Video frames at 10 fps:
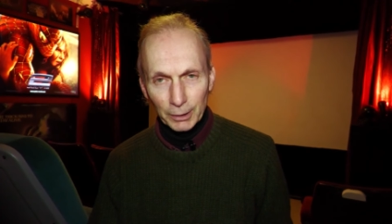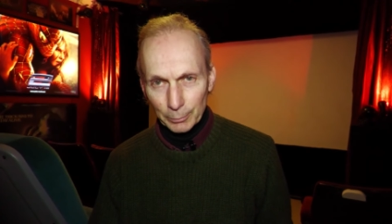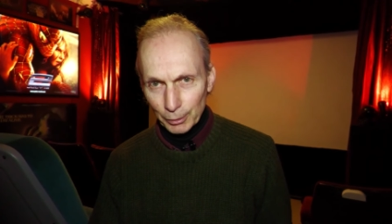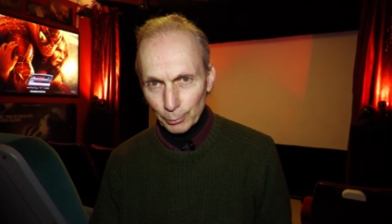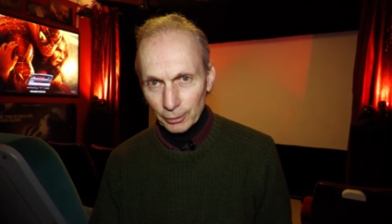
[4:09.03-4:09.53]

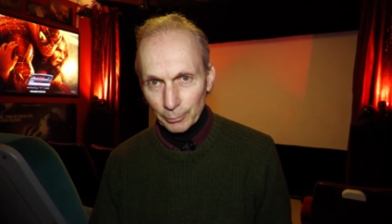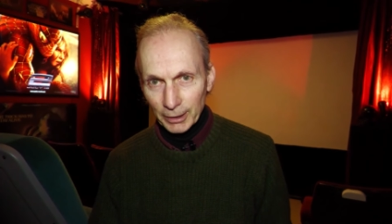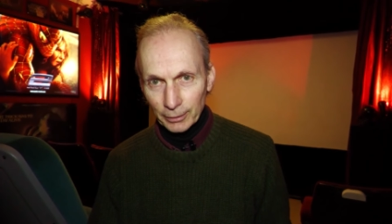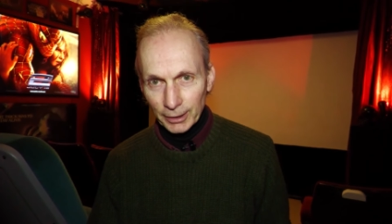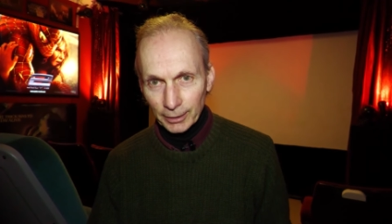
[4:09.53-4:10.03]
Might be wrong
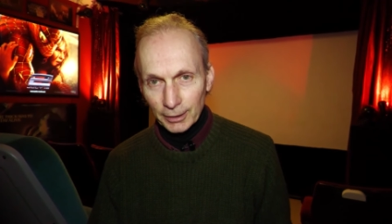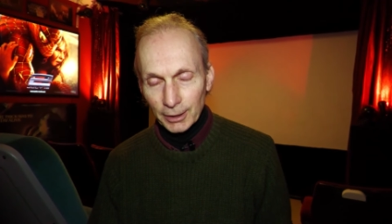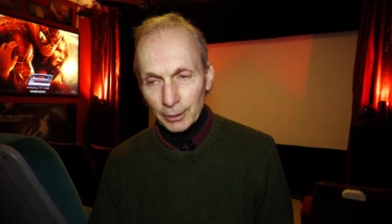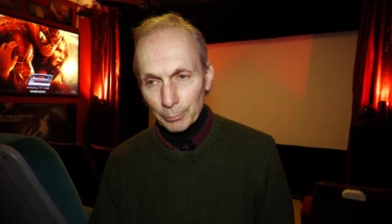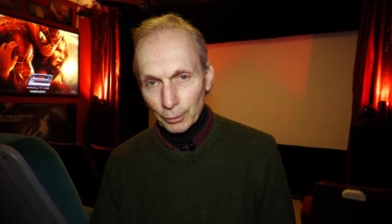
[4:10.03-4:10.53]
about that,
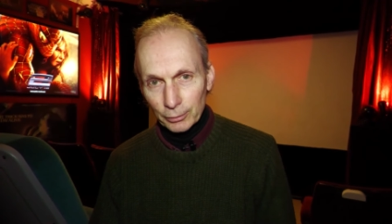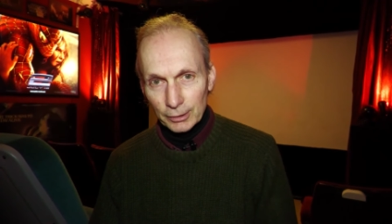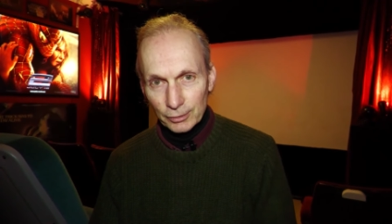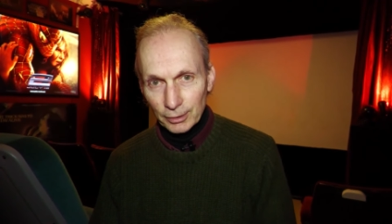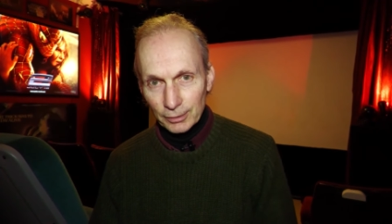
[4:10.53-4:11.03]
but on
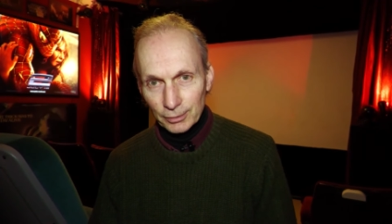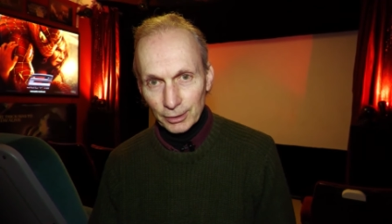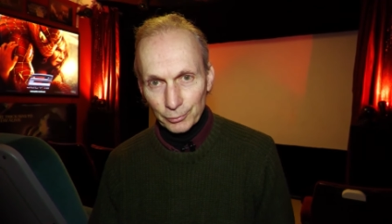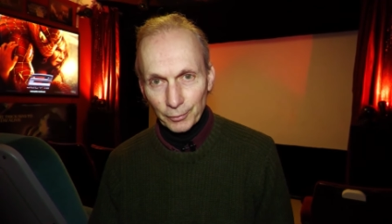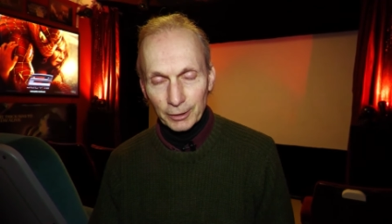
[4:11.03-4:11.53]
this disc
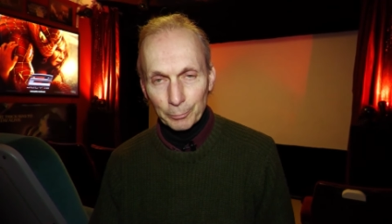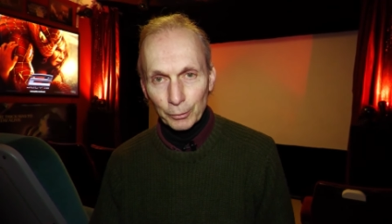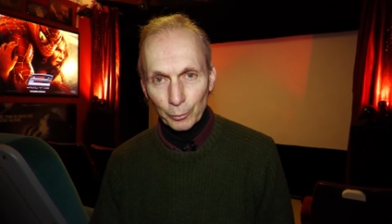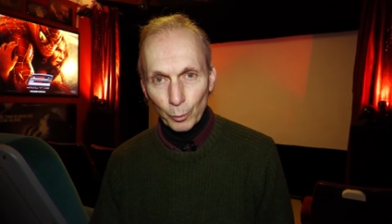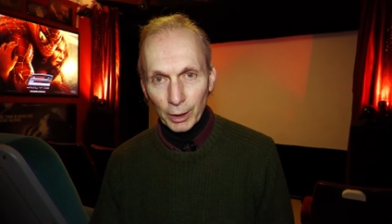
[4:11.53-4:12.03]
it's five
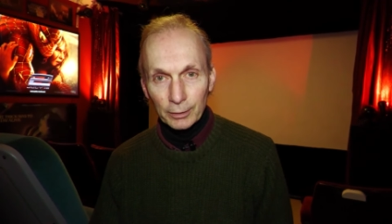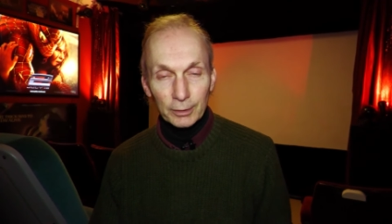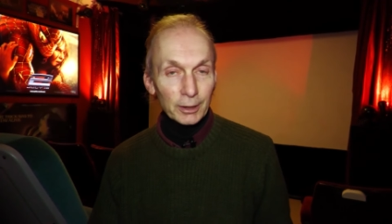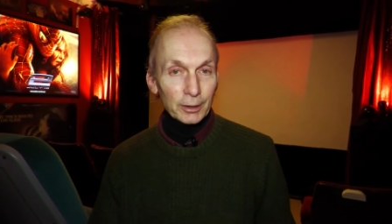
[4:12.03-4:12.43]
point one,